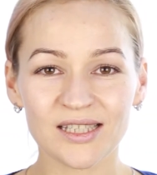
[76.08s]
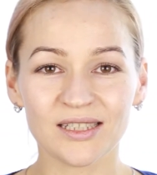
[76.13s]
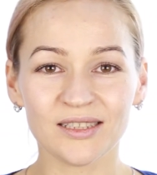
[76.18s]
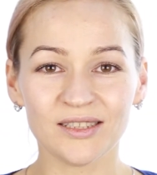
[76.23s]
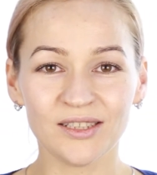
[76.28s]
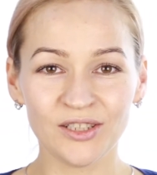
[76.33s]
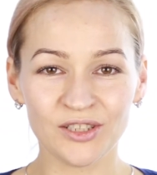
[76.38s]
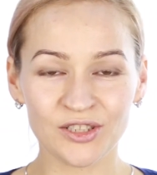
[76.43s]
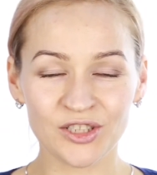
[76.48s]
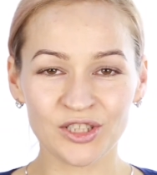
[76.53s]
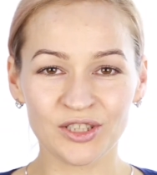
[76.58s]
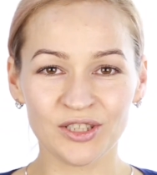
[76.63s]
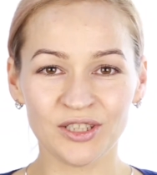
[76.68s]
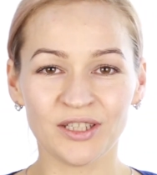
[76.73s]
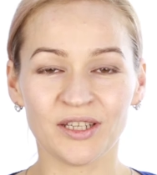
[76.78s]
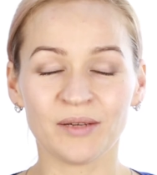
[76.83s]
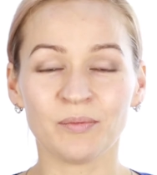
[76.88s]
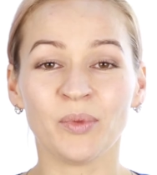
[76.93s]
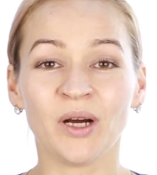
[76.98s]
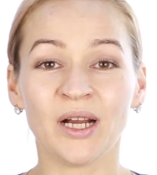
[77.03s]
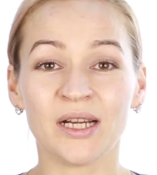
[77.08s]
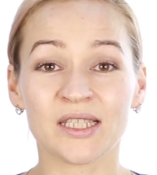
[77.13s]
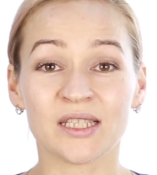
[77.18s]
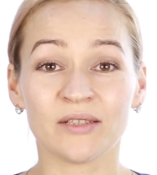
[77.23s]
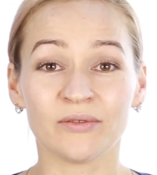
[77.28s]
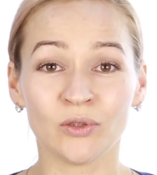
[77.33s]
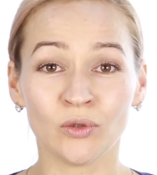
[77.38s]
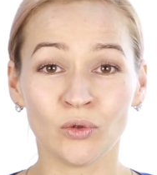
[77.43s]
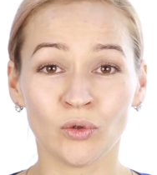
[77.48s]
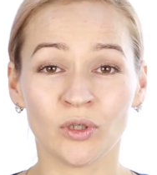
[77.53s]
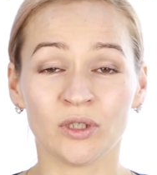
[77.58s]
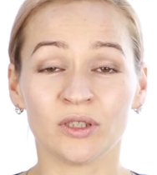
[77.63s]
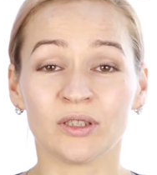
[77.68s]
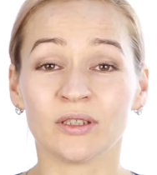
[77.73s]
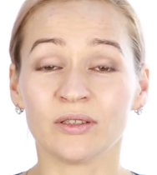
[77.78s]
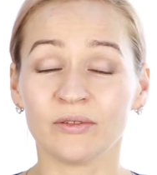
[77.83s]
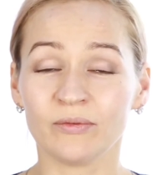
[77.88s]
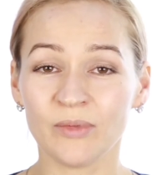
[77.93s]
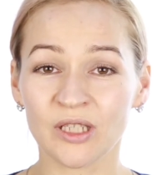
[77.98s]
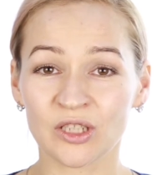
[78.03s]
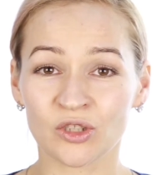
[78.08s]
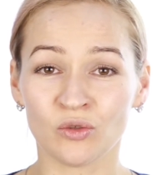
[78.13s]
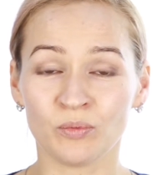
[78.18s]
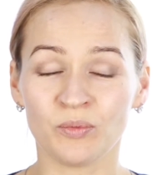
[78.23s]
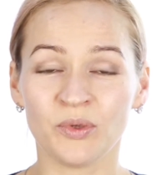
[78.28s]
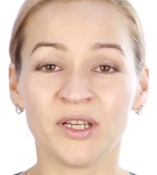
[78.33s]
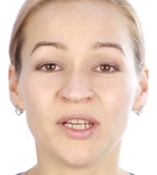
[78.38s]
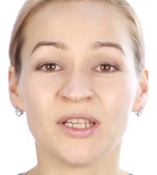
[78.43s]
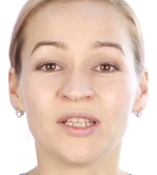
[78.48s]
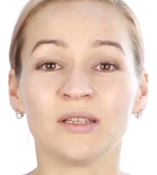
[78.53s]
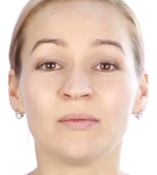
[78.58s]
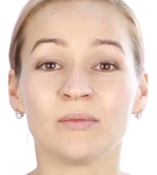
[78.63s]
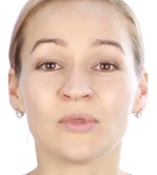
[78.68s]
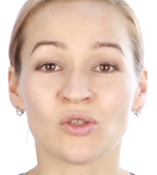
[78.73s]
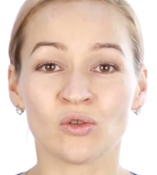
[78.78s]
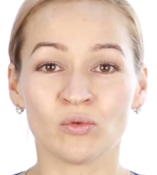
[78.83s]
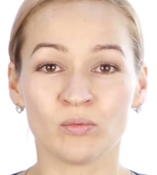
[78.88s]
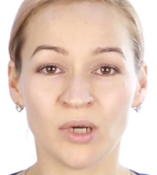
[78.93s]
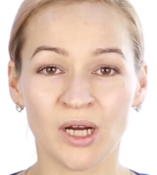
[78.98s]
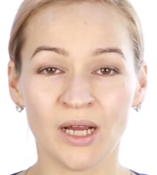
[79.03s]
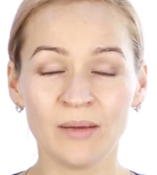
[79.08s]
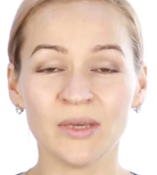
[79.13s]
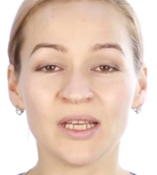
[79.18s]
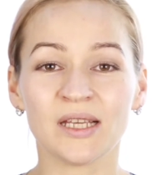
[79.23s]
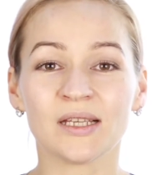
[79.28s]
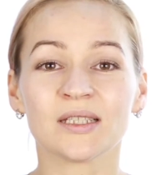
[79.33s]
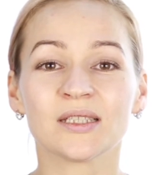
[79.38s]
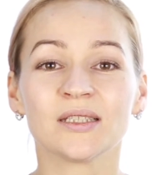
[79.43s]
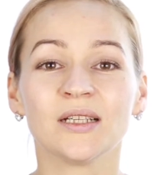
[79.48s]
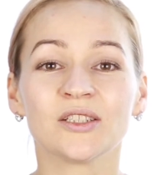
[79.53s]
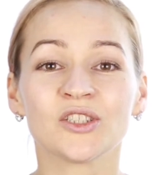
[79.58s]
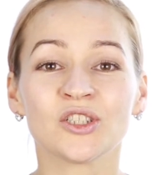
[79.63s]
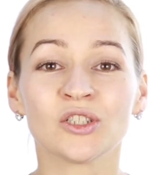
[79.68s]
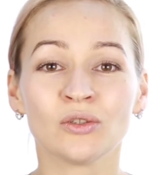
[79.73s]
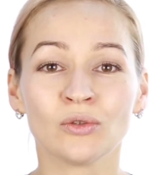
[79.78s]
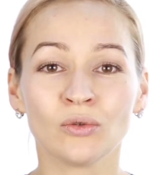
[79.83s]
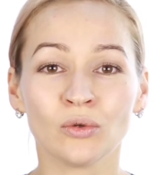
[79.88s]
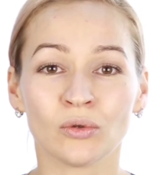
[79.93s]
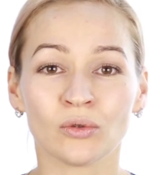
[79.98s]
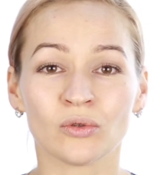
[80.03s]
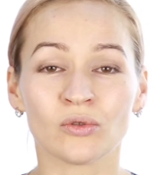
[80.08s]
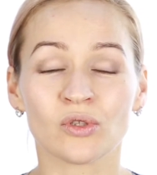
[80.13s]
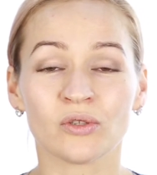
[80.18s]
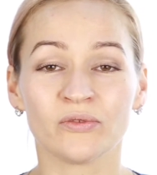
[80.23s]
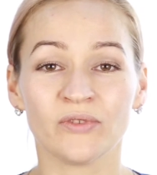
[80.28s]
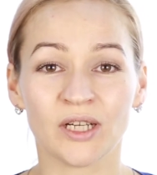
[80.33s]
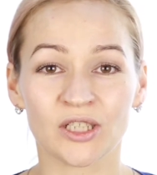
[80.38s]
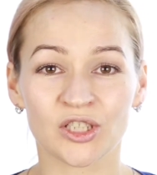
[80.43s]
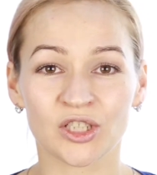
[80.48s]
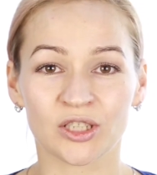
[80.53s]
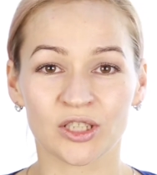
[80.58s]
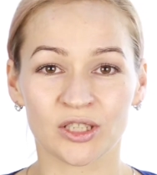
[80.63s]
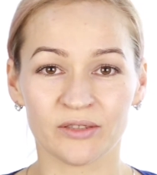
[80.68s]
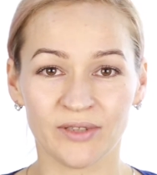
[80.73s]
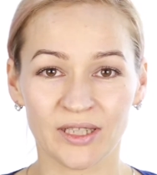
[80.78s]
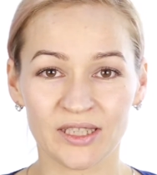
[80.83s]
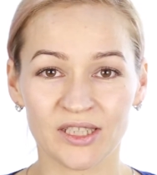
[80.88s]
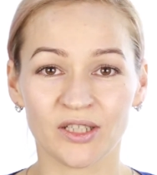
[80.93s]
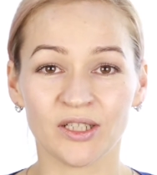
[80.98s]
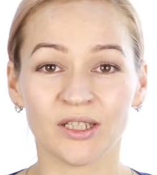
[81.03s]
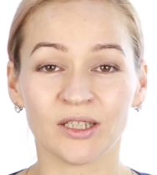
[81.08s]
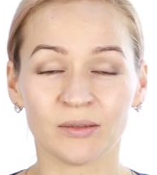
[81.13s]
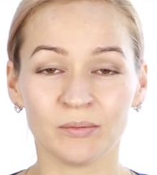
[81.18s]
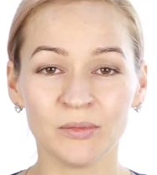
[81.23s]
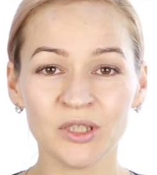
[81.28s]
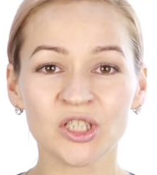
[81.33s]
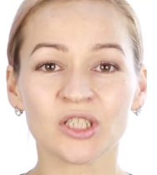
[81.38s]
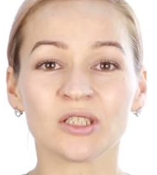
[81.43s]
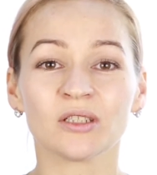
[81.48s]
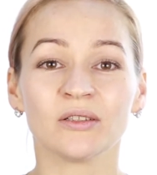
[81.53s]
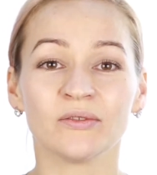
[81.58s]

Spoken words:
If 3 to 4 fingers easily fit into your mouth, then your muscle tone is within the norm.